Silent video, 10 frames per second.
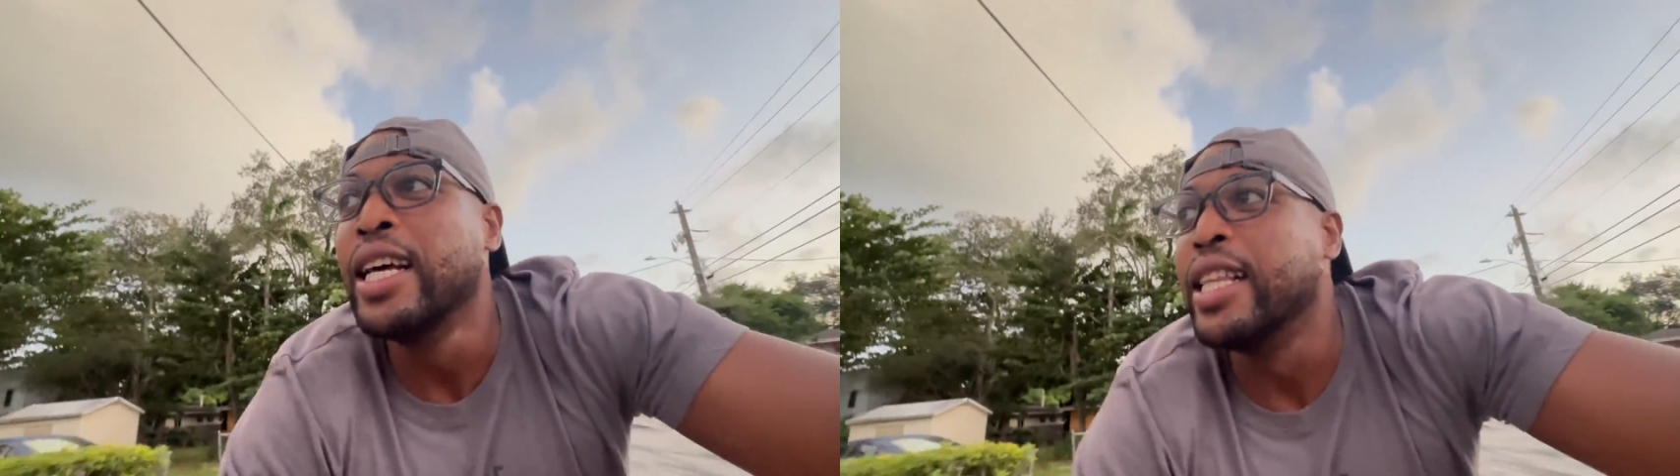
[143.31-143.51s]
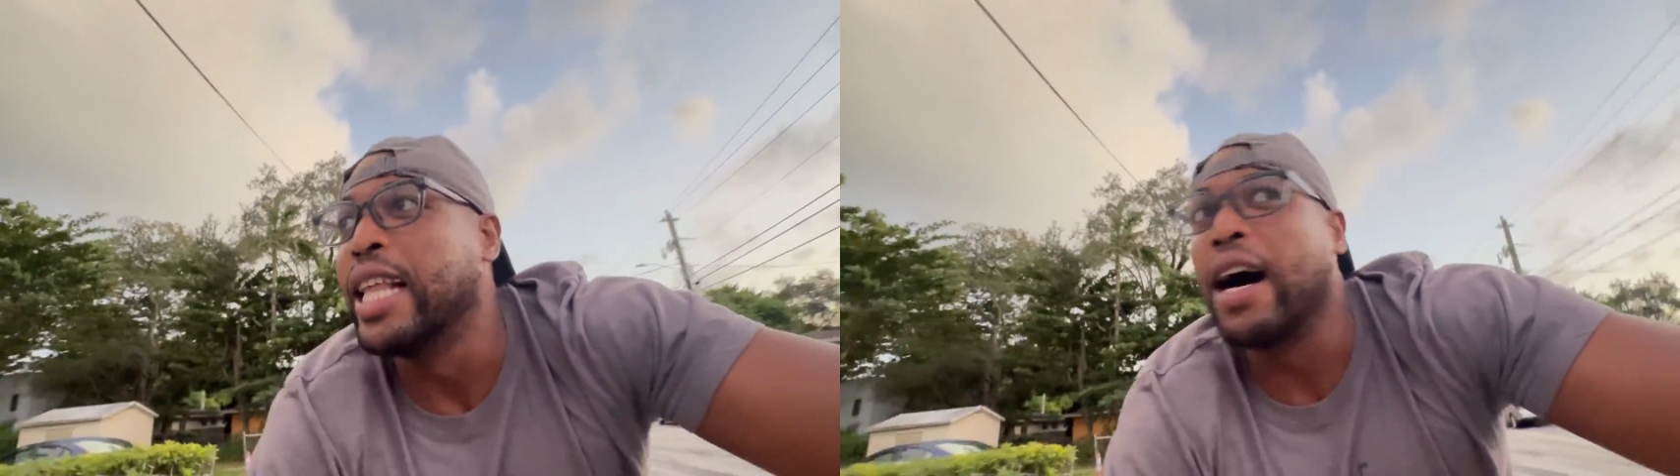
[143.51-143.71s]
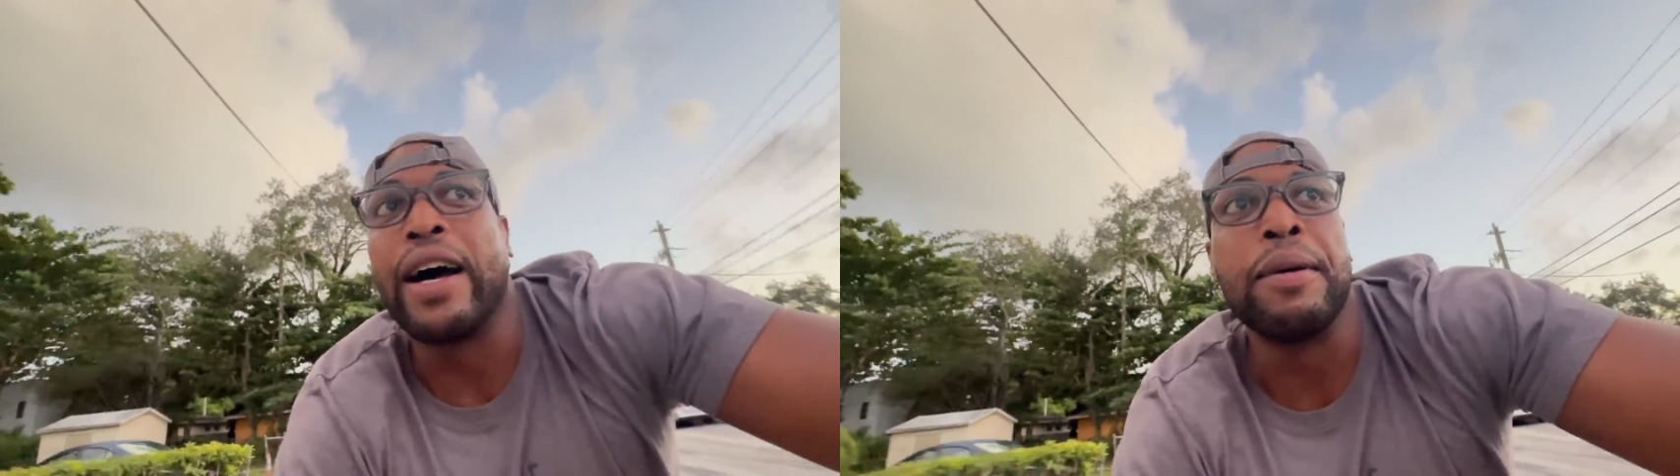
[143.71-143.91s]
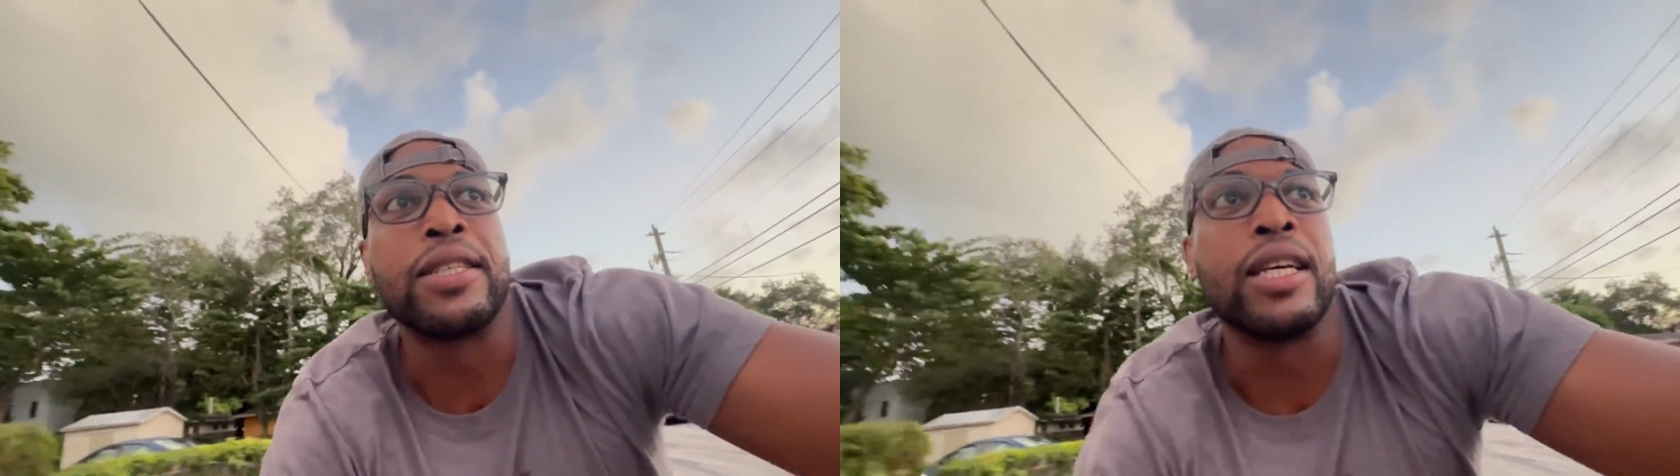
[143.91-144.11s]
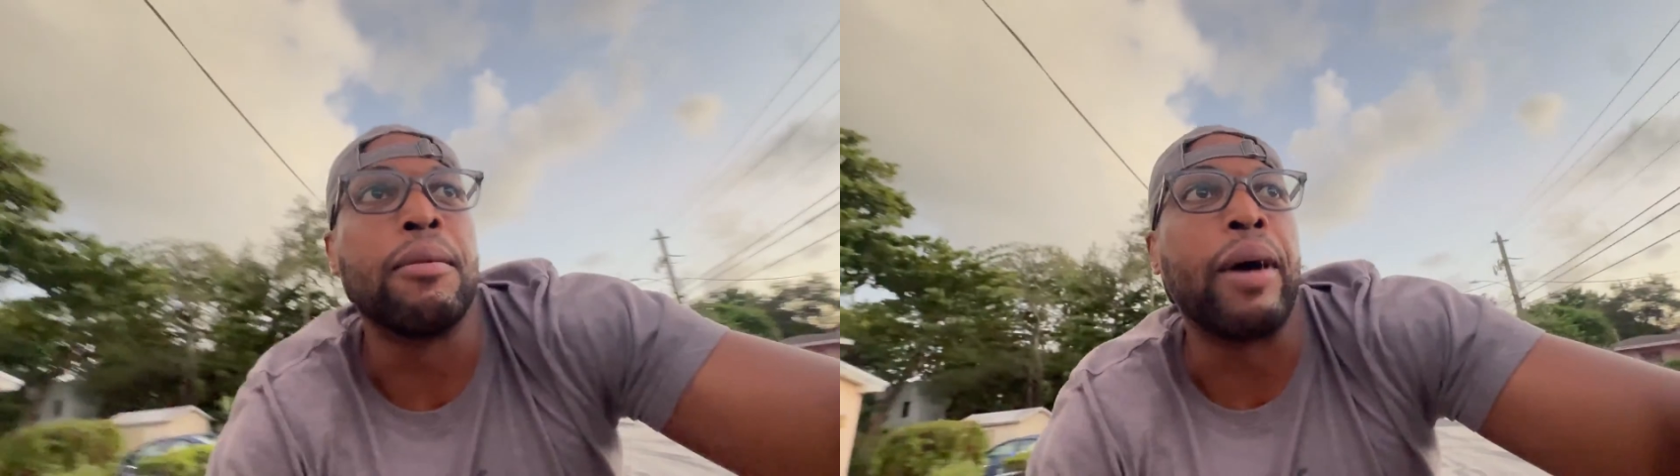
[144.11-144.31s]
now I must
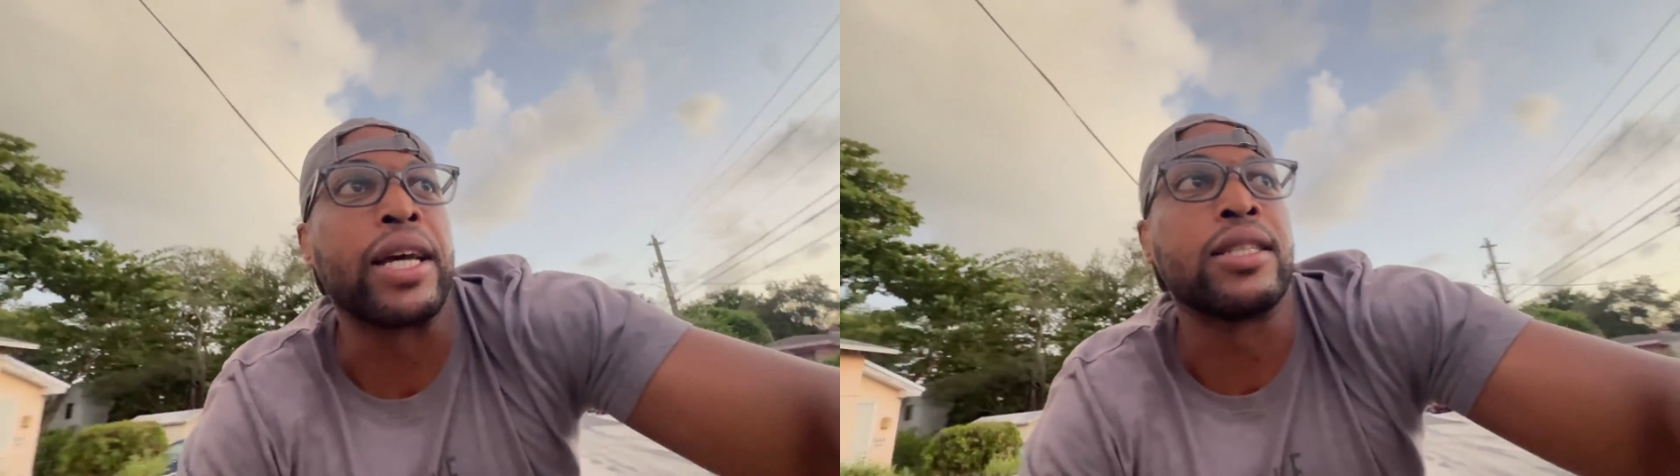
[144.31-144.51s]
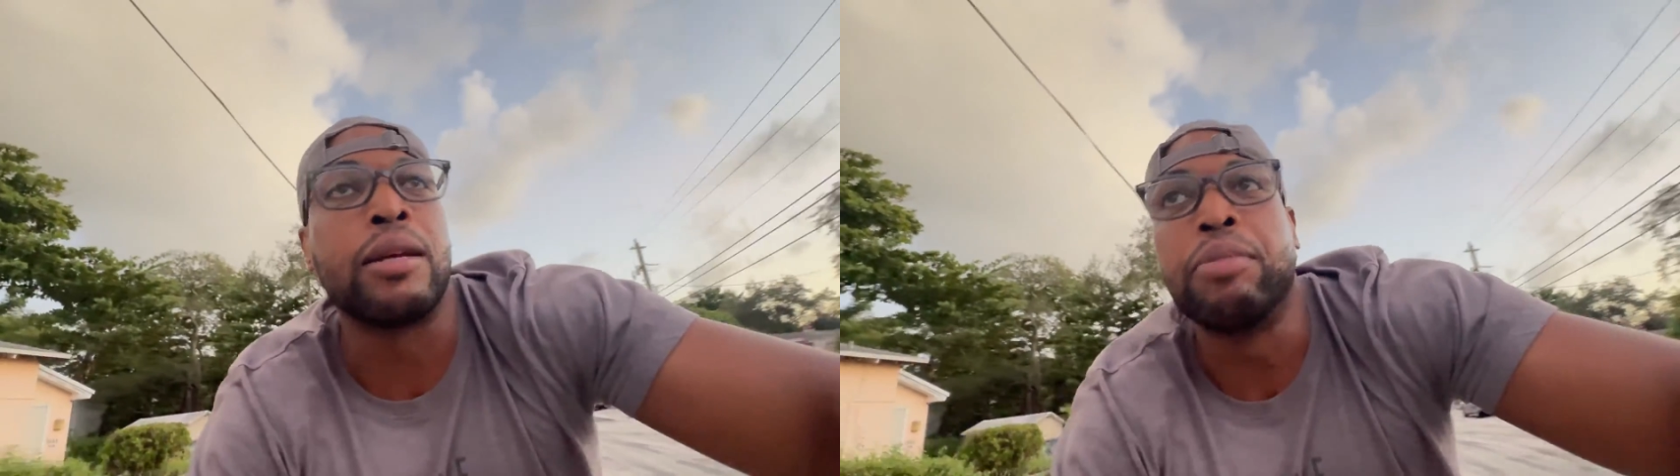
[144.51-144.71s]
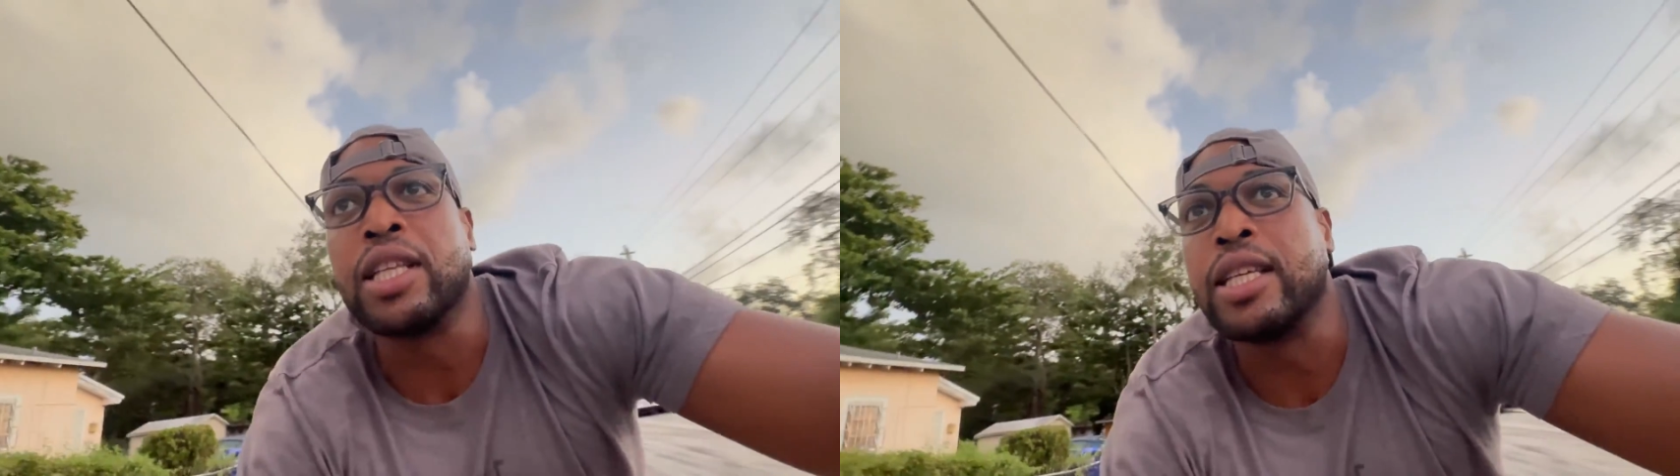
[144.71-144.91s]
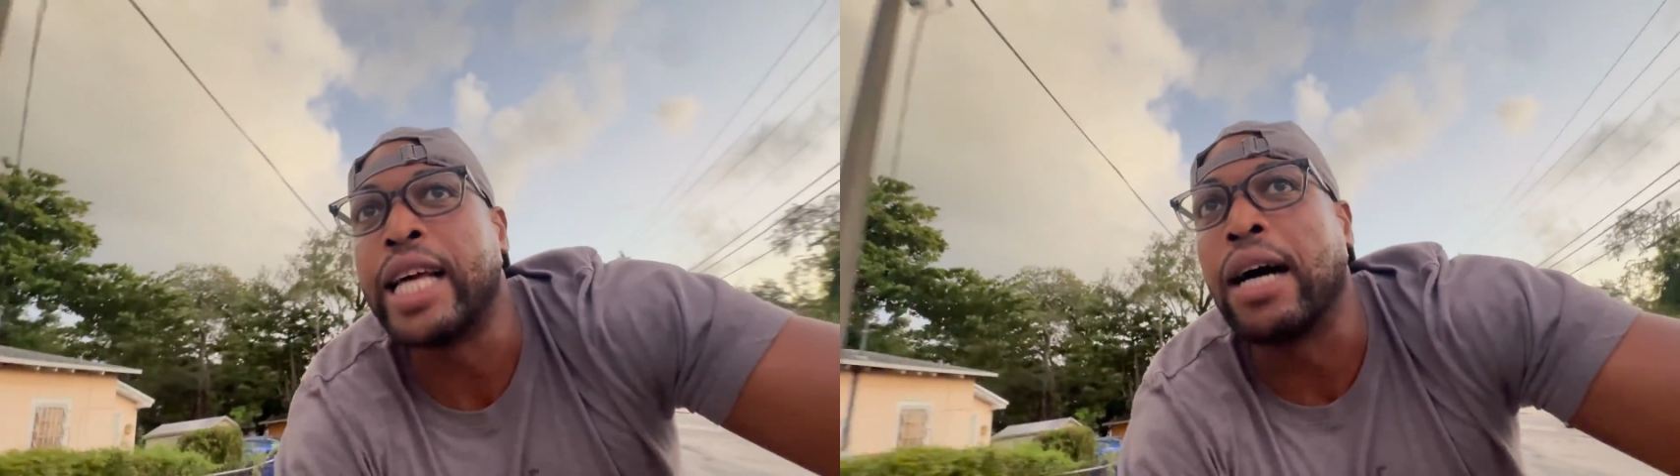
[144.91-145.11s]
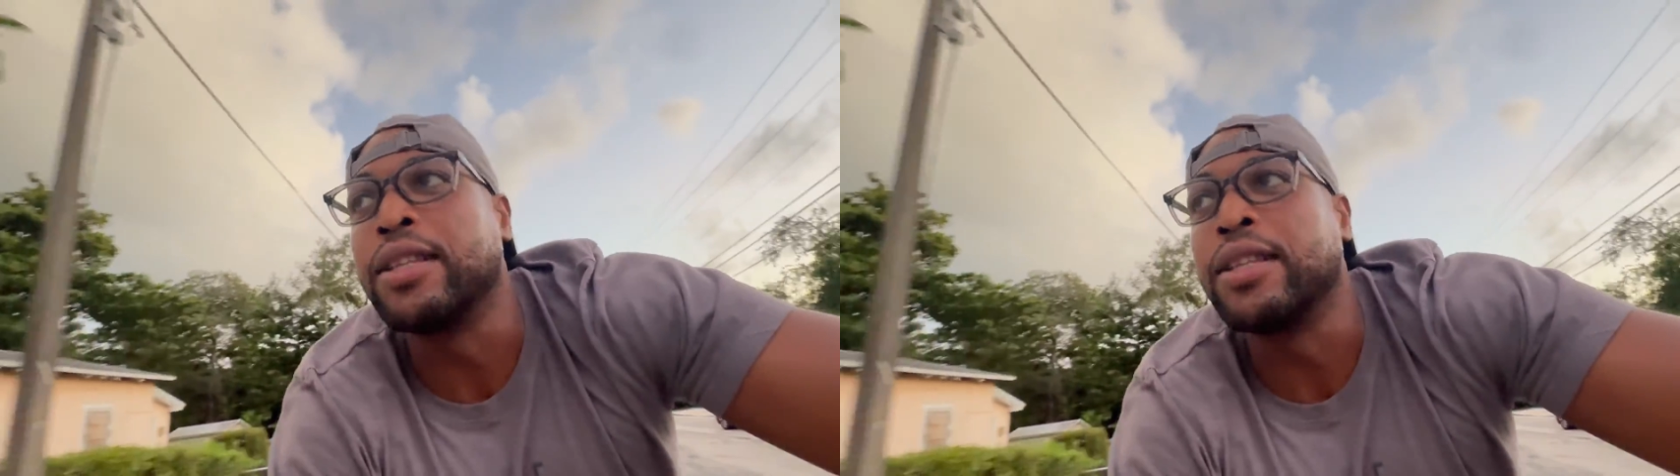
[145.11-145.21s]
say the bike is completely dialed